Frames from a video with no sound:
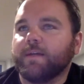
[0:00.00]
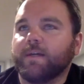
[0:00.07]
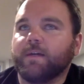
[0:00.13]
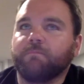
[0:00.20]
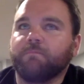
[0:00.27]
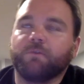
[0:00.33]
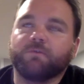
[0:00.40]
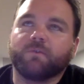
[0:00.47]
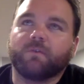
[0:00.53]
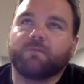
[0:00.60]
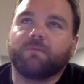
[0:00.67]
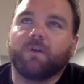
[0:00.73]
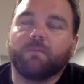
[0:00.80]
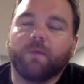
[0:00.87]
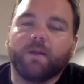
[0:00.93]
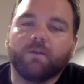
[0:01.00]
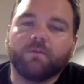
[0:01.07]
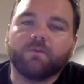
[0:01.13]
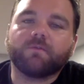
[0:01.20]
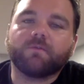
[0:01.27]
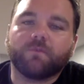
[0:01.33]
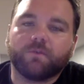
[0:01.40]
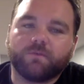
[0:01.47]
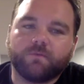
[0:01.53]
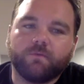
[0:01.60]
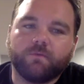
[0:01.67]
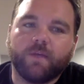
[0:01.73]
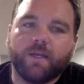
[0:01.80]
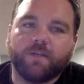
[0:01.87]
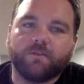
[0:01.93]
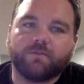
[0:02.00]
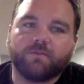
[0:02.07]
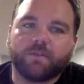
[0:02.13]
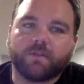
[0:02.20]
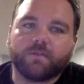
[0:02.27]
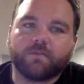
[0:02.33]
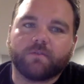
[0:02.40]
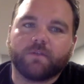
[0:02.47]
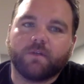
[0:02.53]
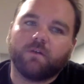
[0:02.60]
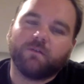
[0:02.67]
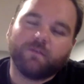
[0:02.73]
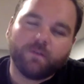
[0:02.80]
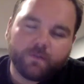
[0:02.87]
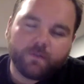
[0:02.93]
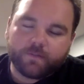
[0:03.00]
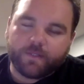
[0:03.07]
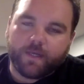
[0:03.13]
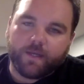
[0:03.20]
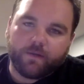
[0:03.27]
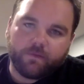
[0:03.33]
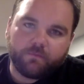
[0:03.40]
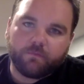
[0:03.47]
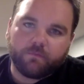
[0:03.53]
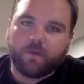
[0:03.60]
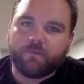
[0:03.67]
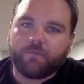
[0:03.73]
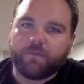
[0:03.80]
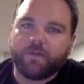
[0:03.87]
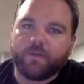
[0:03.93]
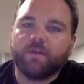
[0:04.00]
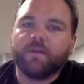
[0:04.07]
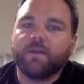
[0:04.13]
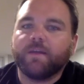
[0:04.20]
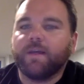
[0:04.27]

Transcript: using fundamentals for ages 6 till 10 roughly,